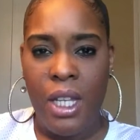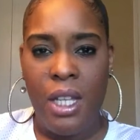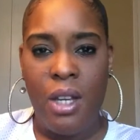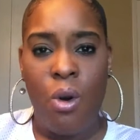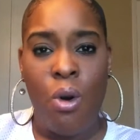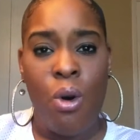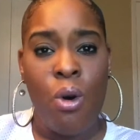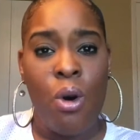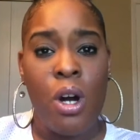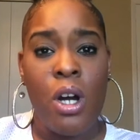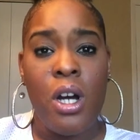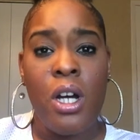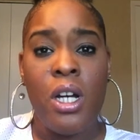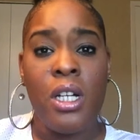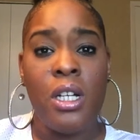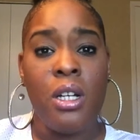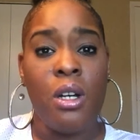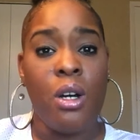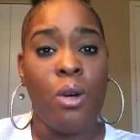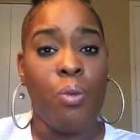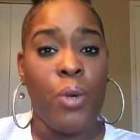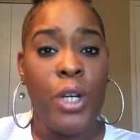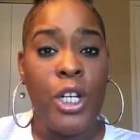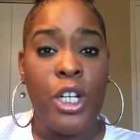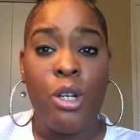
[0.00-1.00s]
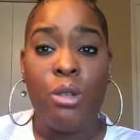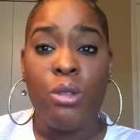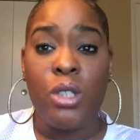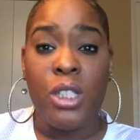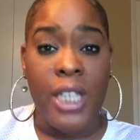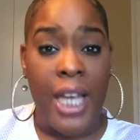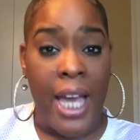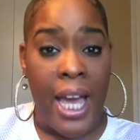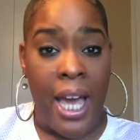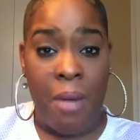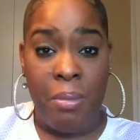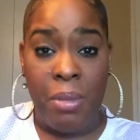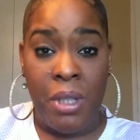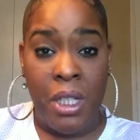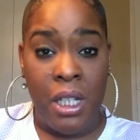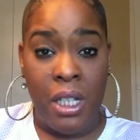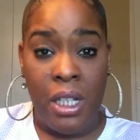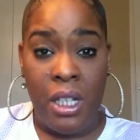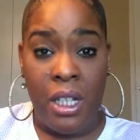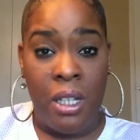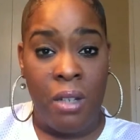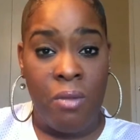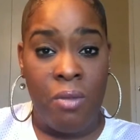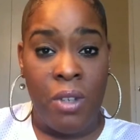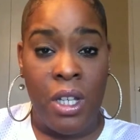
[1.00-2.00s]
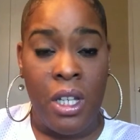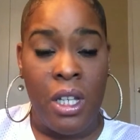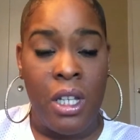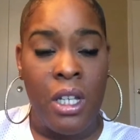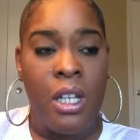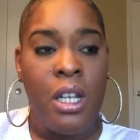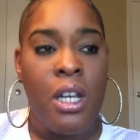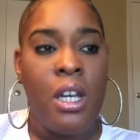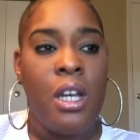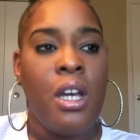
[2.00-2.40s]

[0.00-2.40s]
or a Windows tablet even,